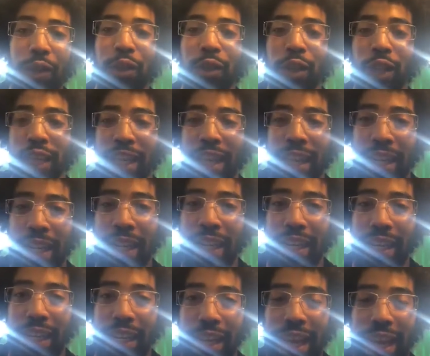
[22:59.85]
look at it,
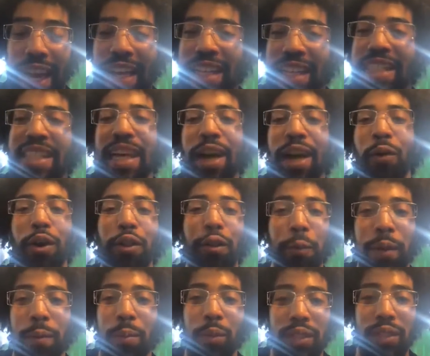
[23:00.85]
and see how other
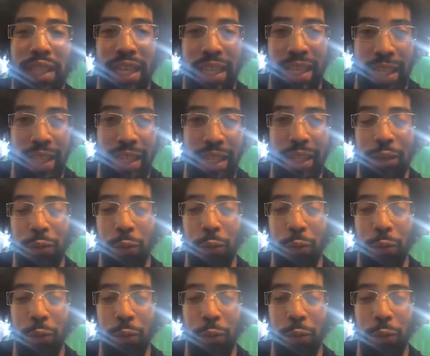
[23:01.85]
people take it as